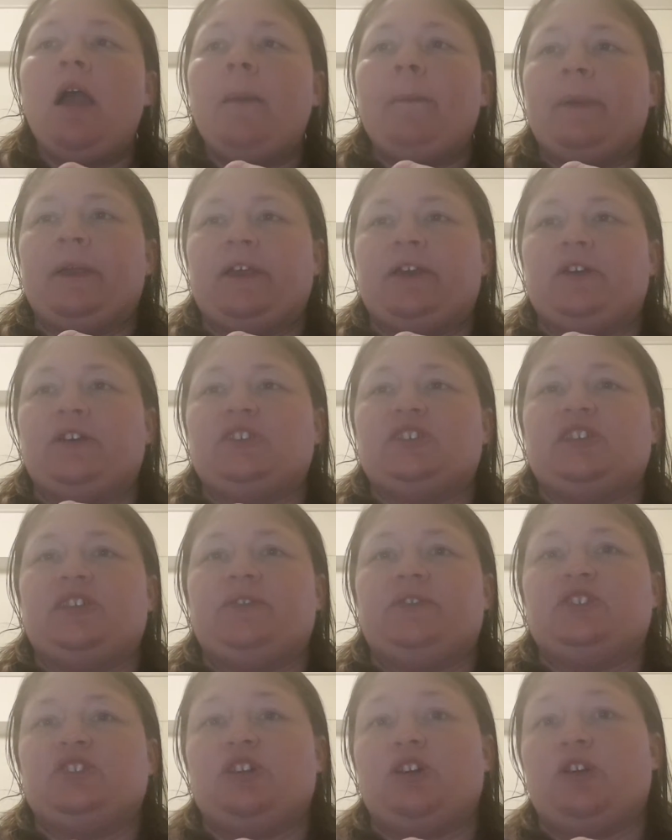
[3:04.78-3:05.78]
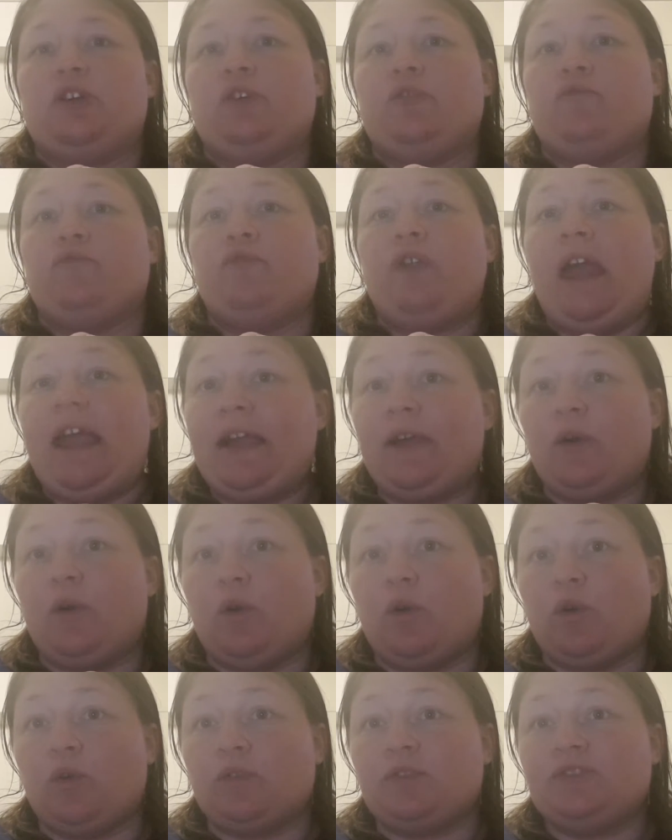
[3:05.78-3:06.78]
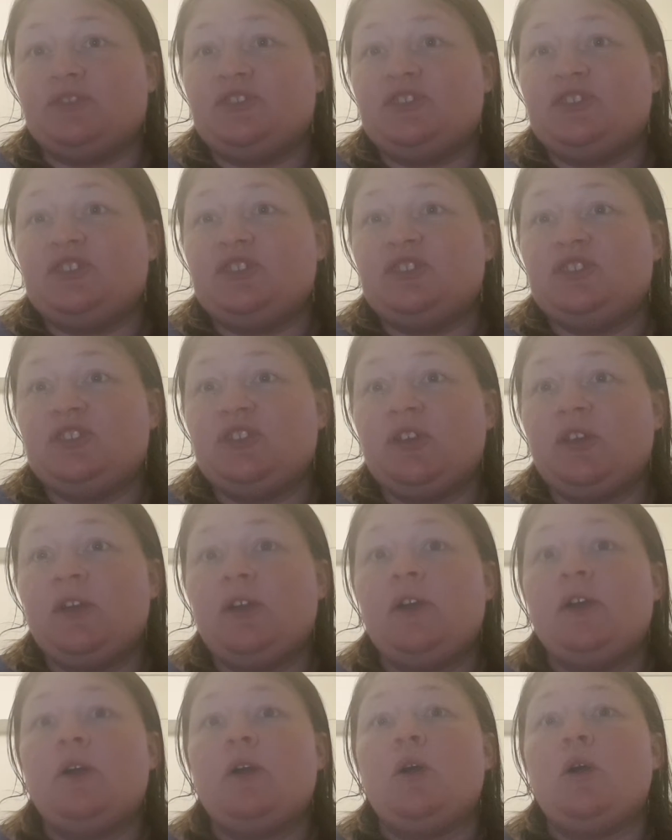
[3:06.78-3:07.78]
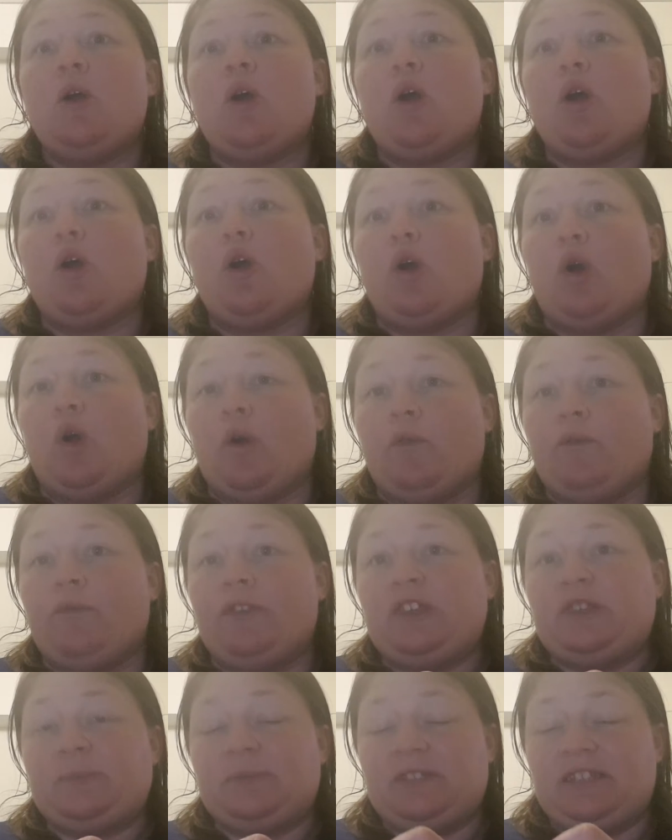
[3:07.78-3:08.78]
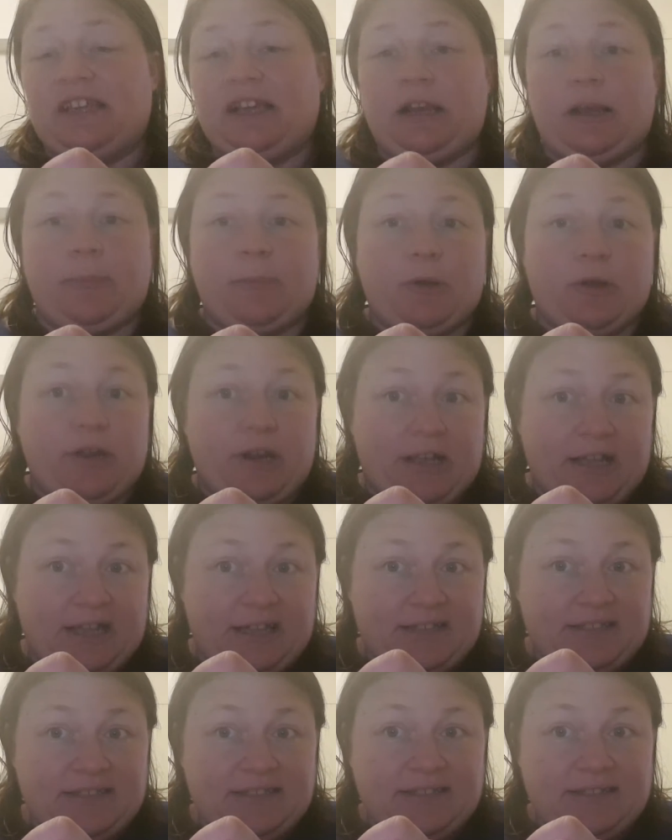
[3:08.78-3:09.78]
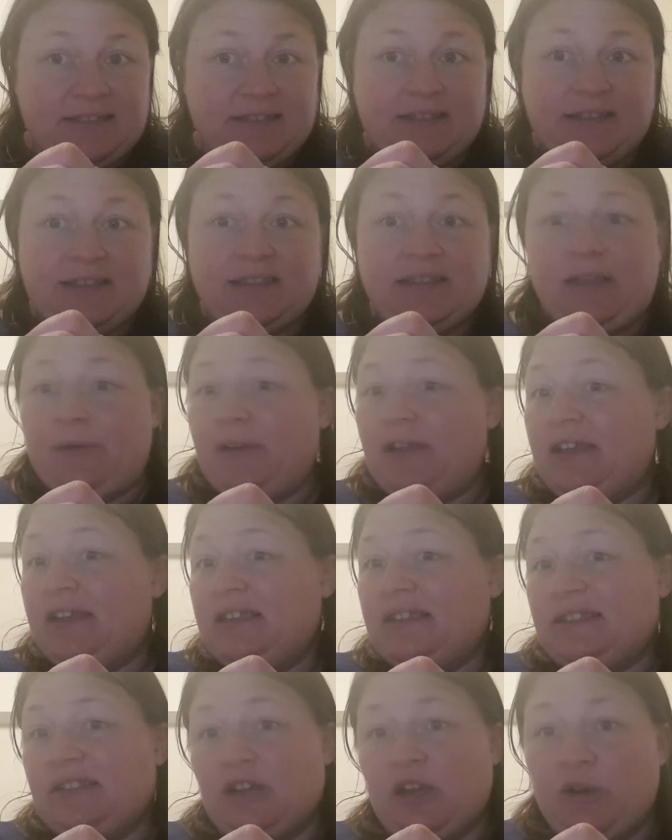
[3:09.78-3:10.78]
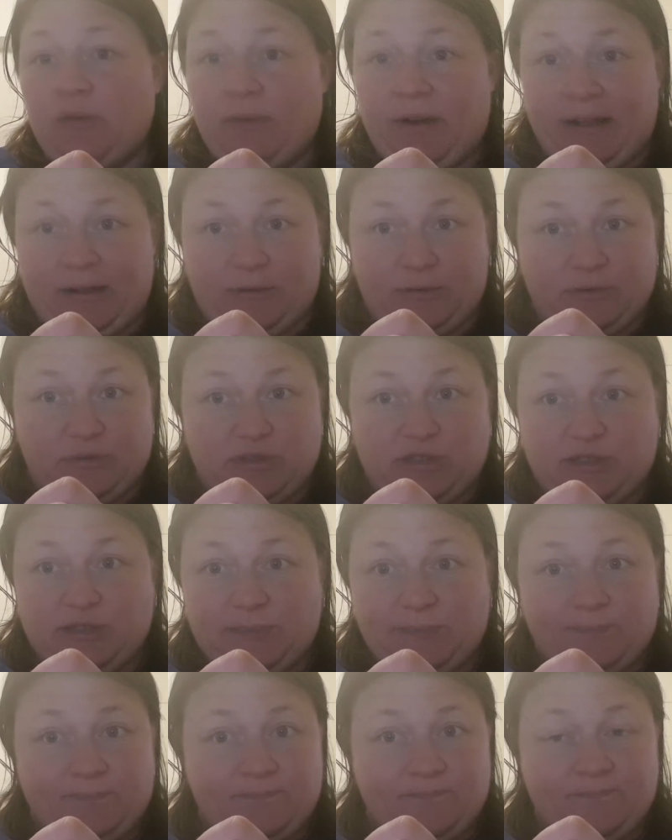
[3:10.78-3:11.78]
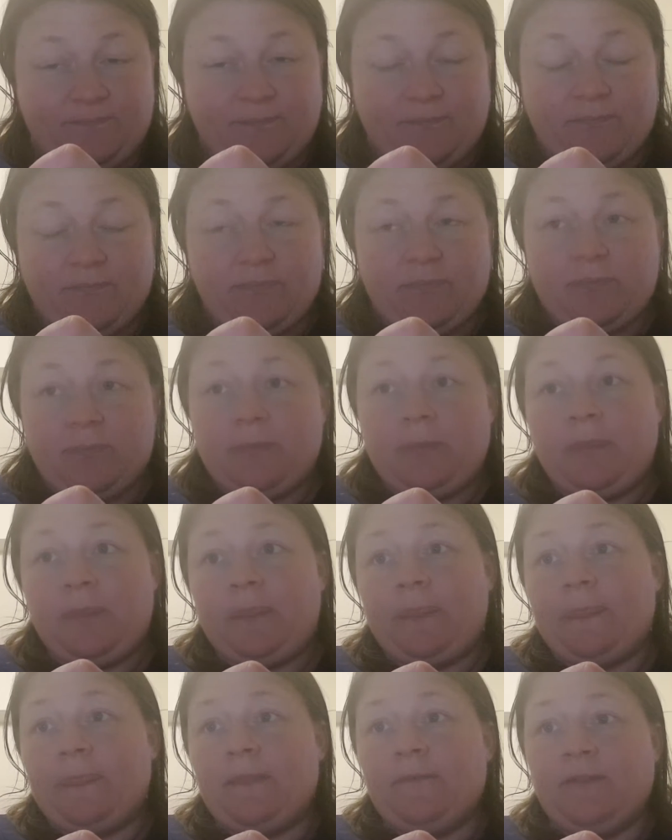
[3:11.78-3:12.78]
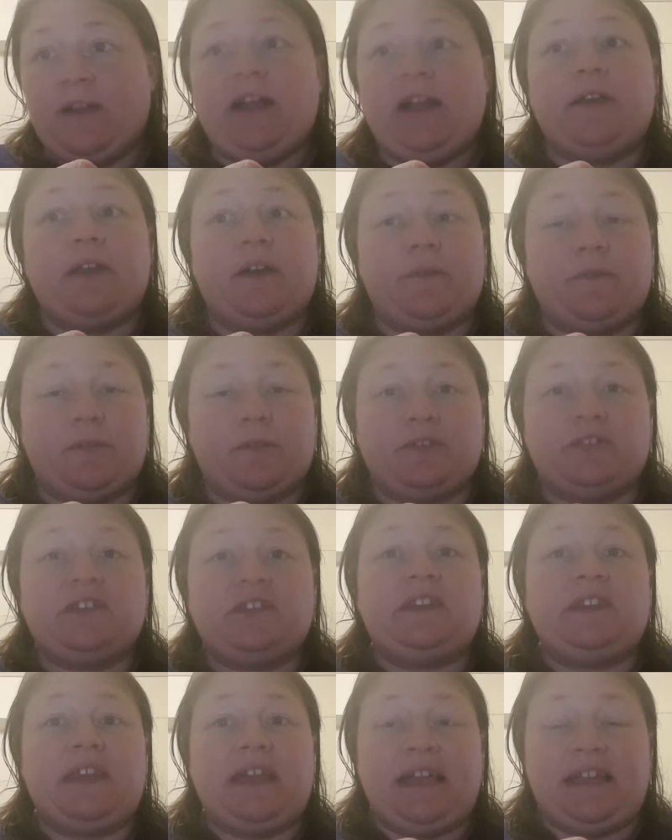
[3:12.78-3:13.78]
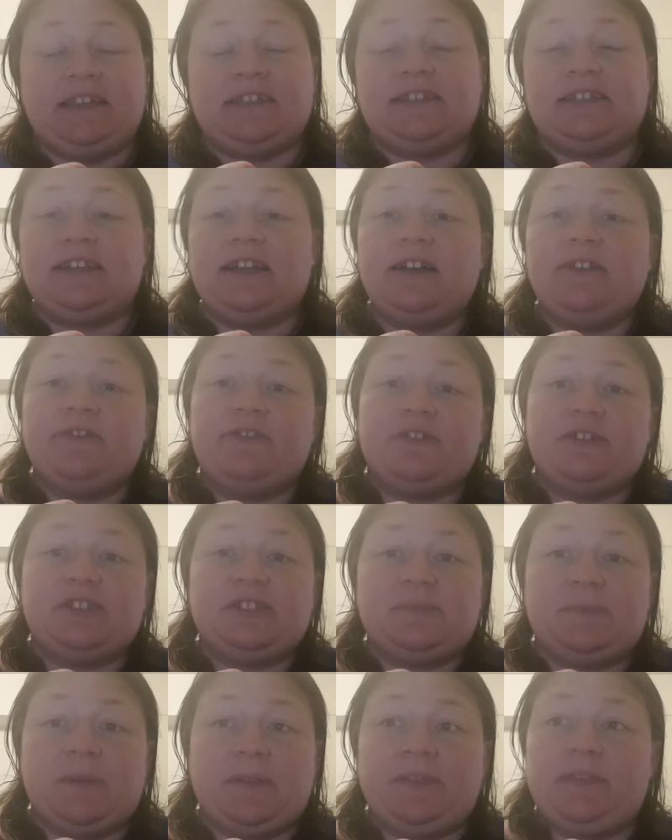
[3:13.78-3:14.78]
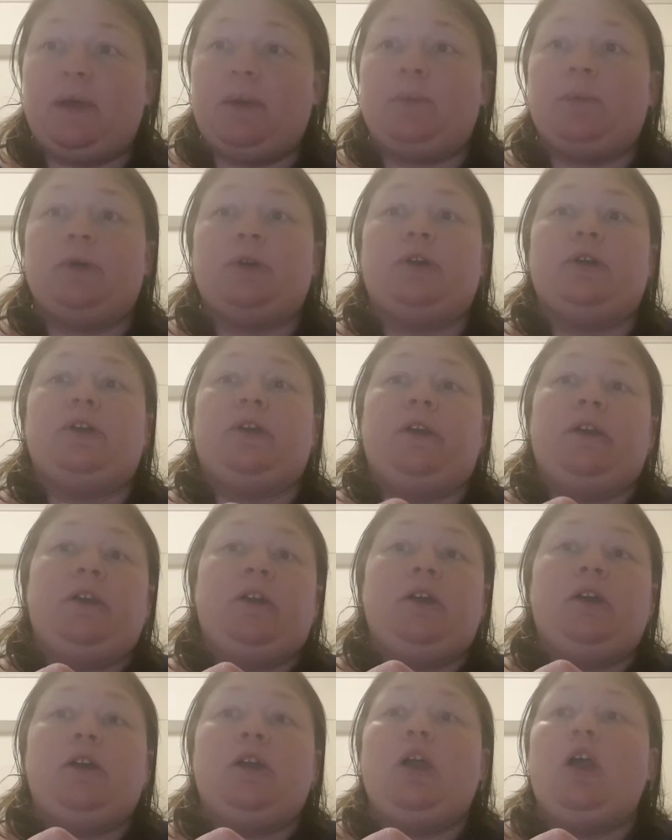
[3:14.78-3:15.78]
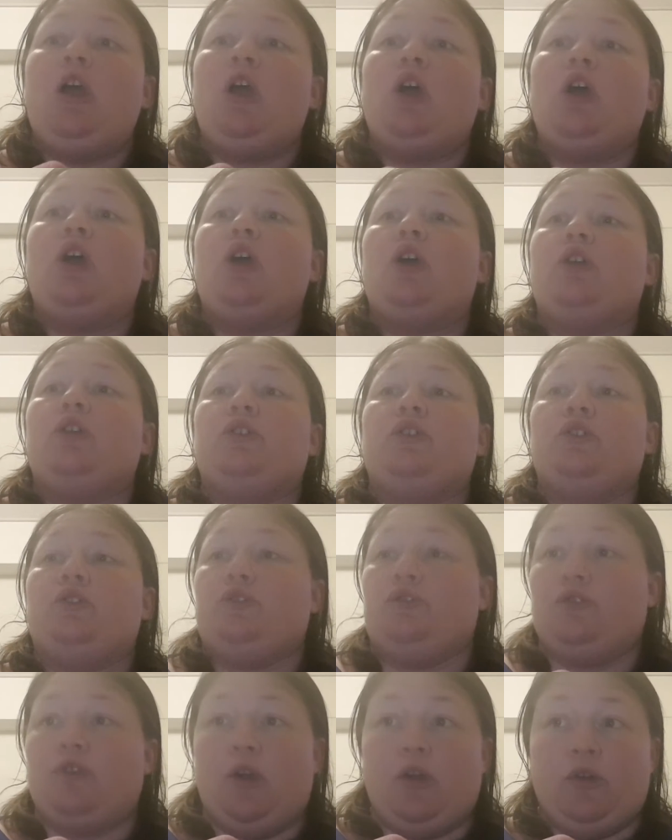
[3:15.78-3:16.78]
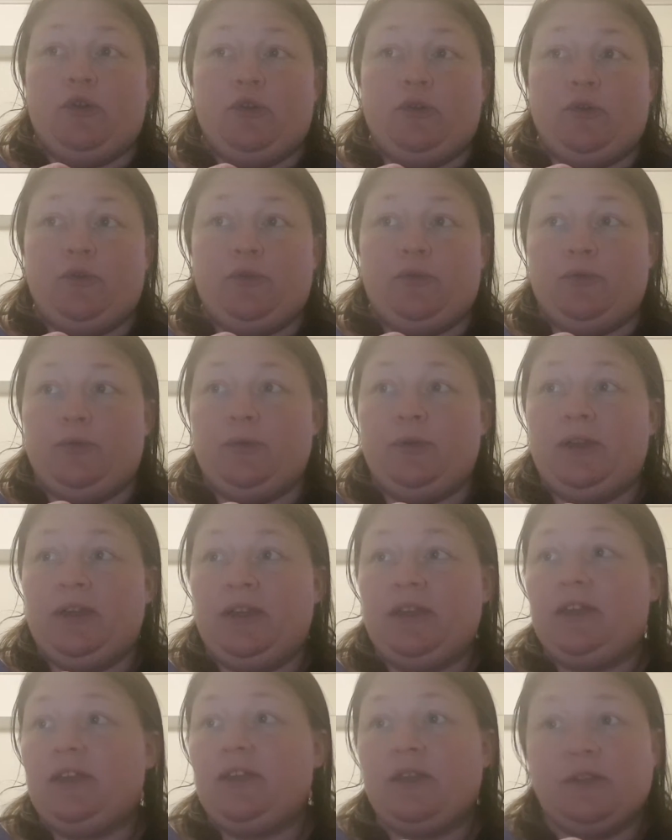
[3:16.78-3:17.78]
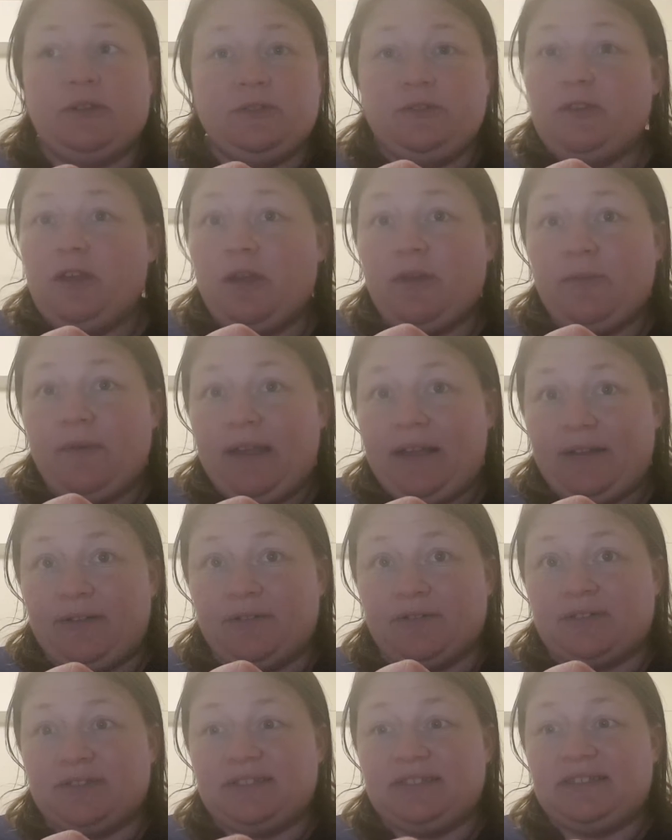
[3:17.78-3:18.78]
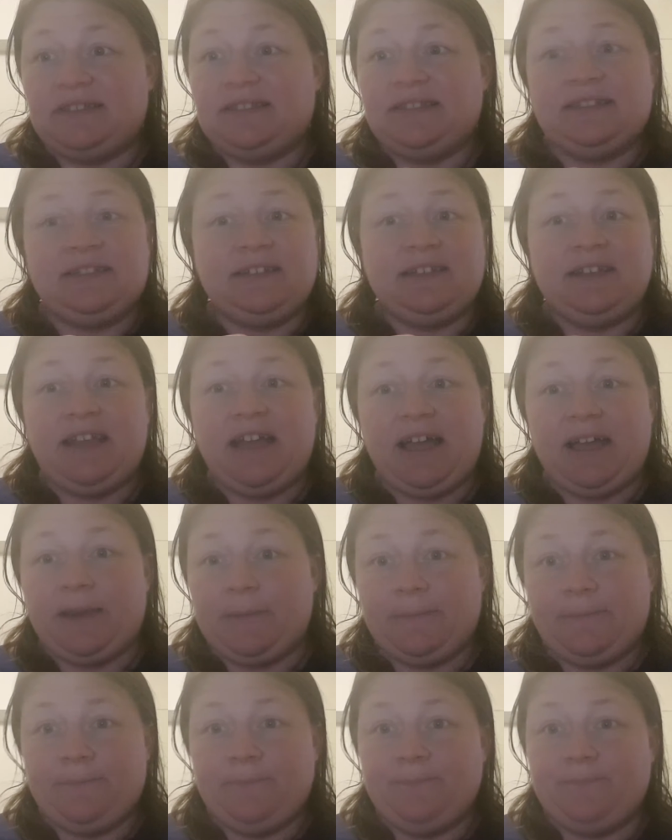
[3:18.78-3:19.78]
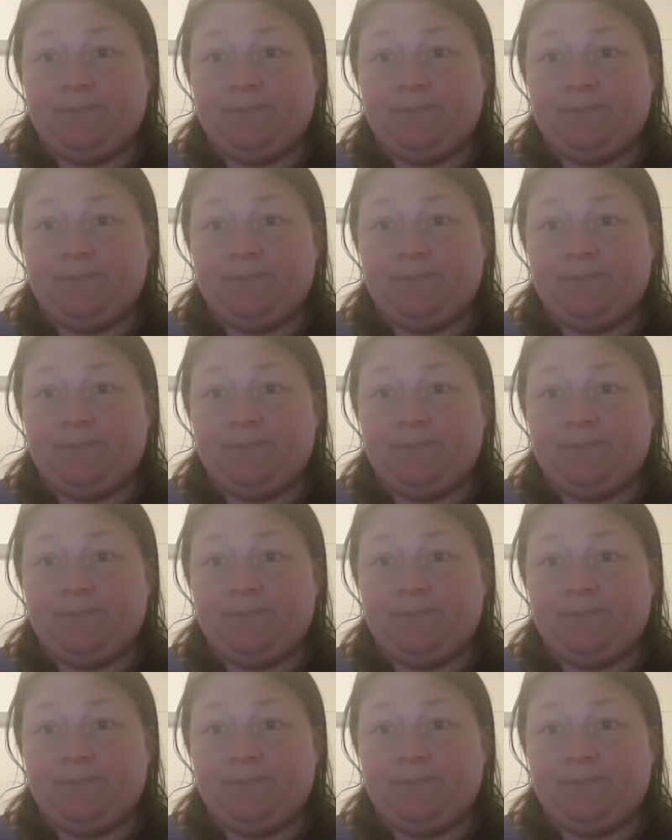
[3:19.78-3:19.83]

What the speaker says: Because there is no records of this particular murder case. There is no records. Fair enough, it was in the 1800s, but there were no records. None.